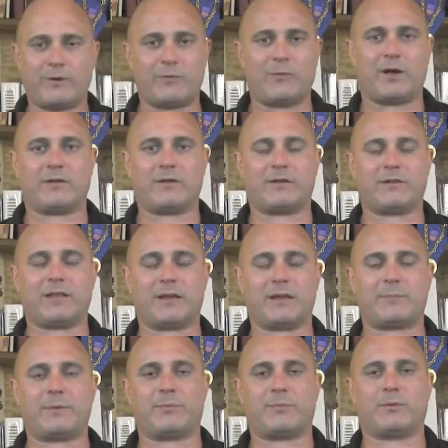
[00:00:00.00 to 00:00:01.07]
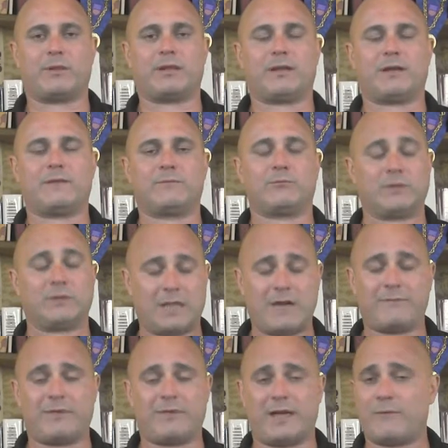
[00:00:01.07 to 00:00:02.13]
well here. A lot of people uh,
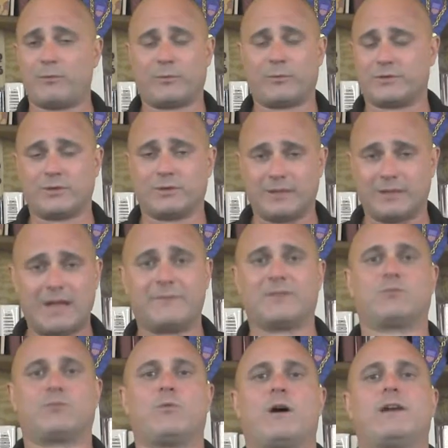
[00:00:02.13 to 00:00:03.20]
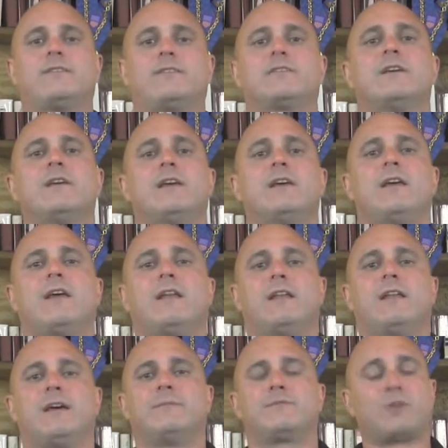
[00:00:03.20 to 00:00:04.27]
loved, everyone was here, loved his wines. And
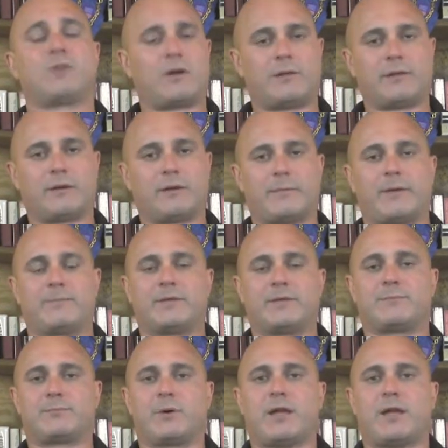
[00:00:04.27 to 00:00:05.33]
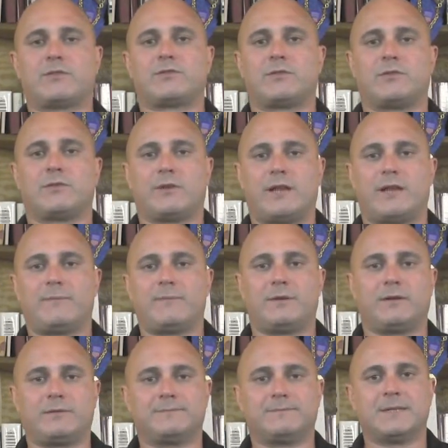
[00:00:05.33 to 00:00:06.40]
uh, sorry, Larry, about mispronouncing your name. You
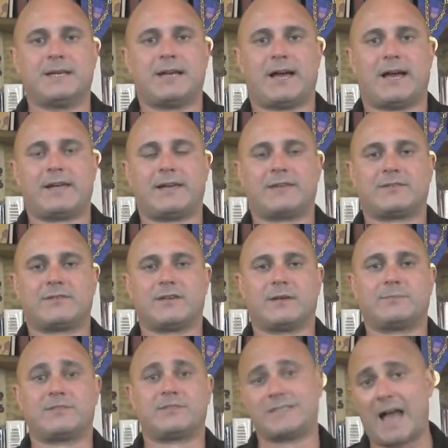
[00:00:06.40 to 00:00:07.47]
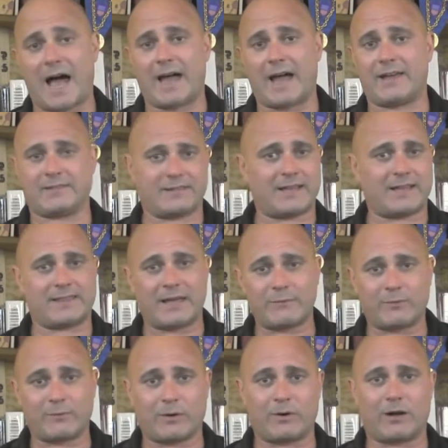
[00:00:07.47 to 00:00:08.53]
know, I guess uh, Tsai is not that
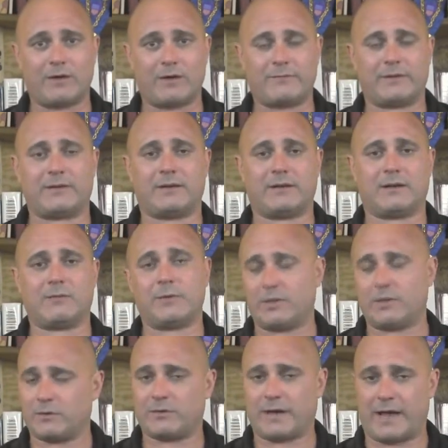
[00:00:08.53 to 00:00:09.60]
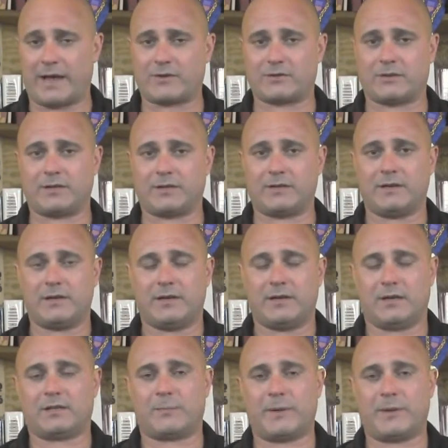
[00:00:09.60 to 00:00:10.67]
far off. And uh, we learned actually,
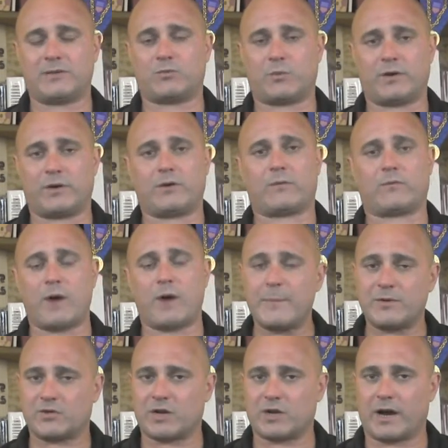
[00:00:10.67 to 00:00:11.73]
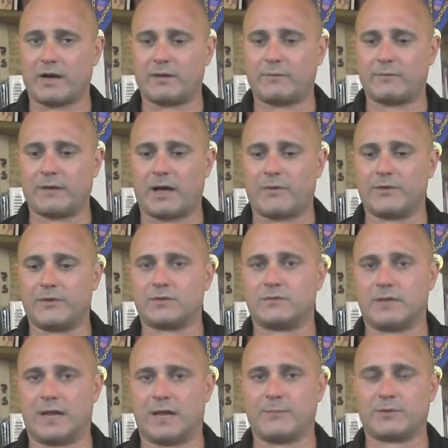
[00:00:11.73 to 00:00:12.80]
it depends where you're from in China, how this
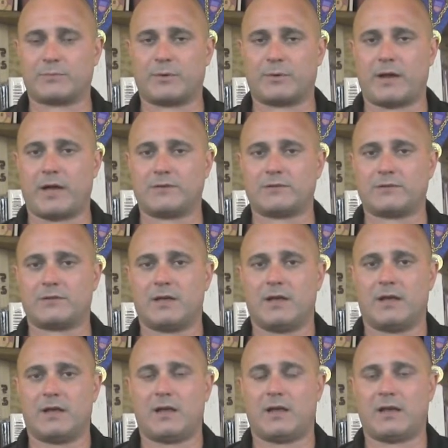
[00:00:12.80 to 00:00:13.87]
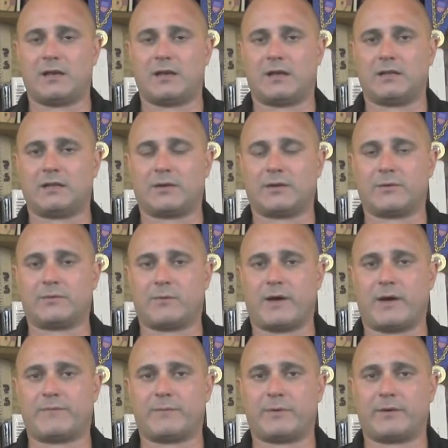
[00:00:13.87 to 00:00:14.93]
name is pronounced. And uh, Larry's
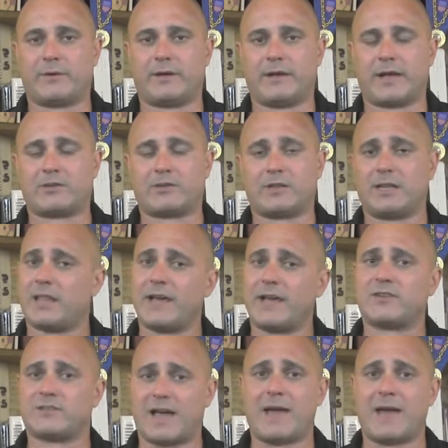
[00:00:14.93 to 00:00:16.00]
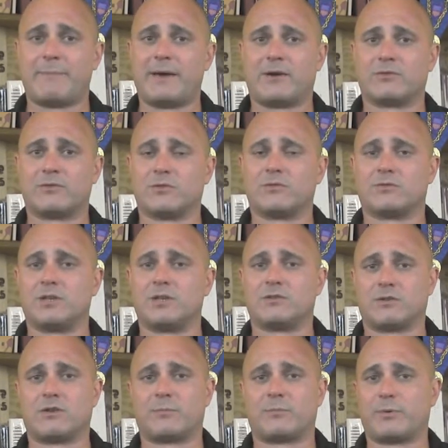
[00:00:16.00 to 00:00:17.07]
wife, Marianne, actually likes Tsai better. So she
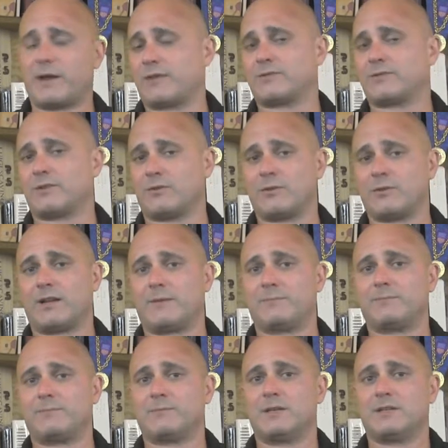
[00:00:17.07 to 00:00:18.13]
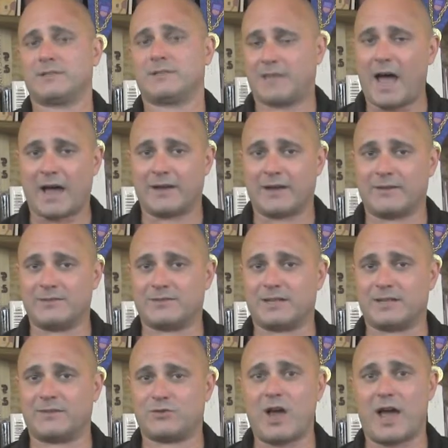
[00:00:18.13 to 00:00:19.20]
started pronouncing her name Tsai
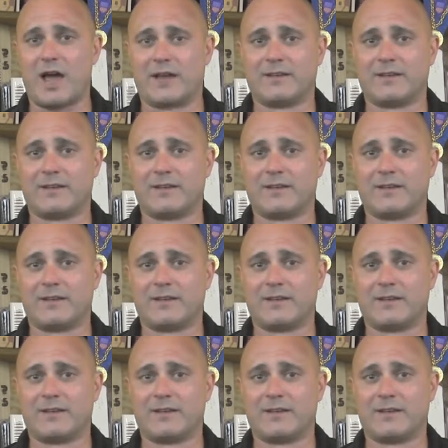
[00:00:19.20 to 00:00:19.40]
instead of Chai.